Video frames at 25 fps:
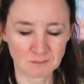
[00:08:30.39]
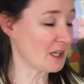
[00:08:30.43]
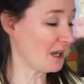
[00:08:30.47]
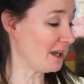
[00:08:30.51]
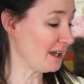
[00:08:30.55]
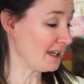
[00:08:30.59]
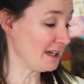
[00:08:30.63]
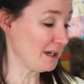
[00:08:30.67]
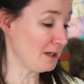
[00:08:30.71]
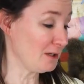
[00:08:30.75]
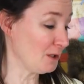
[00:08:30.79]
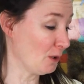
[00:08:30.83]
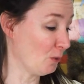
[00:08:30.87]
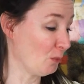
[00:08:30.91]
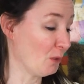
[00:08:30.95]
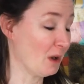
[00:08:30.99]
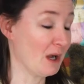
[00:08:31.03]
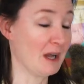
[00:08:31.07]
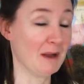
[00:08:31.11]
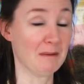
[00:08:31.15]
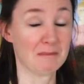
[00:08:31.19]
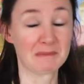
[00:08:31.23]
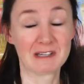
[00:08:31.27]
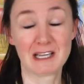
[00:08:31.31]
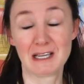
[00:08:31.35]
I don't know
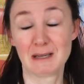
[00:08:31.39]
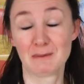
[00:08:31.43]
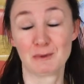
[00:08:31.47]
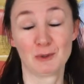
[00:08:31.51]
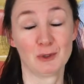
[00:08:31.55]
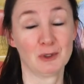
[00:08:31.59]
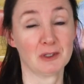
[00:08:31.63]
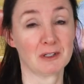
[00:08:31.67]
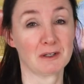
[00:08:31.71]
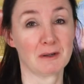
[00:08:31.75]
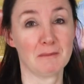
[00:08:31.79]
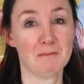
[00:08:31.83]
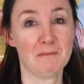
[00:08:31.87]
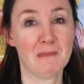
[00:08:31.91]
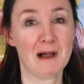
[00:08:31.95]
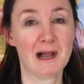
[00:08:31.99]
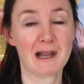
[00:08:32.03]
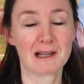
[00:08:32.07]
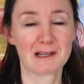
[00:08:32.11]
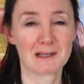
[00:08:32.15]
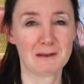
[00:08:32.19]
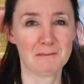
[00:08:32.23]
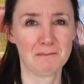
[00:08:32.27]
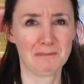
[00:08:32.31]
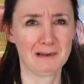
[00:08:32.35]
why I keep calling it
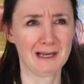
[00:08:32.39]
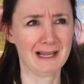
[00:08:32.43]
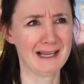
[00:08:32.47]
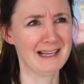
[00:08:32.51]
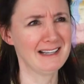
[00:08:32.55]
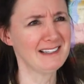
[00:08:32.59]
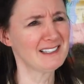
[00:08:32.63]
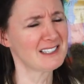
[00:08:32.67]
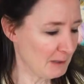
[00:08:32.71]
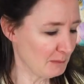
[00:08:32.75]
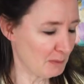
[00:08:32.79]
Marketplace.